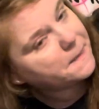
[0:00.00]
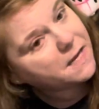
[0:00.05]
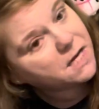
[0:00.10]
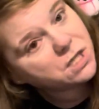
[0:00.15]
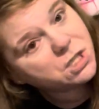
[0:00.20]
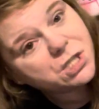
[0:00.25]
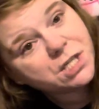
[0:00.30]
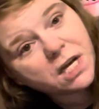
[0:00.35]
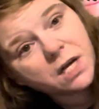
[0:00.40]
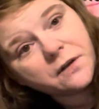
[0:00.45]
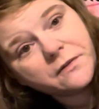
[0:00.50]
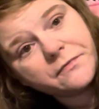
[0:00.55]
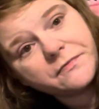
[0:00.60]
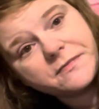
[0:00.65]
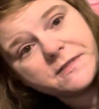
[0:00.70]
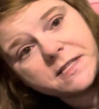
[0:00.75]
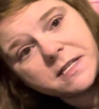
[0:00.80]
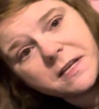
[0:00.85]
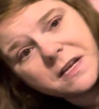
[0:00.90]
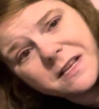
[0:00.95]

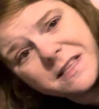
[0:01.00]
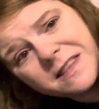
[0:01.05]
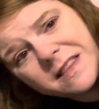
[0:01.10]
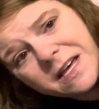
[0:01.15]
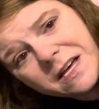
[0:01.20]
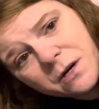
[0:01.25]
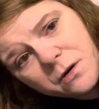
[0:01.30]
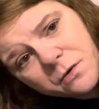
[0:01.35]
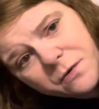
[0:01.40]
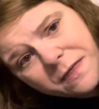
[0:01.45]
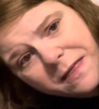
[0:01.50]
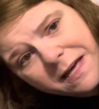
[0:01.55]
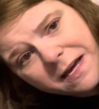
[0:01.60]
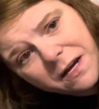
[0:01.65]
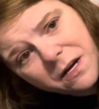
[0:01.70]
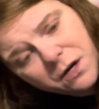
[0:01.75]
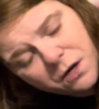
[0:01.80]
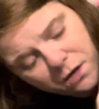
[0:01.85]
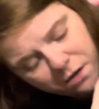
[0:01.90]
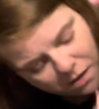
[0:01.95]
shelves that are
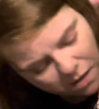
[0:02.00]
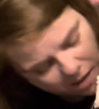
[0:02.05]
there.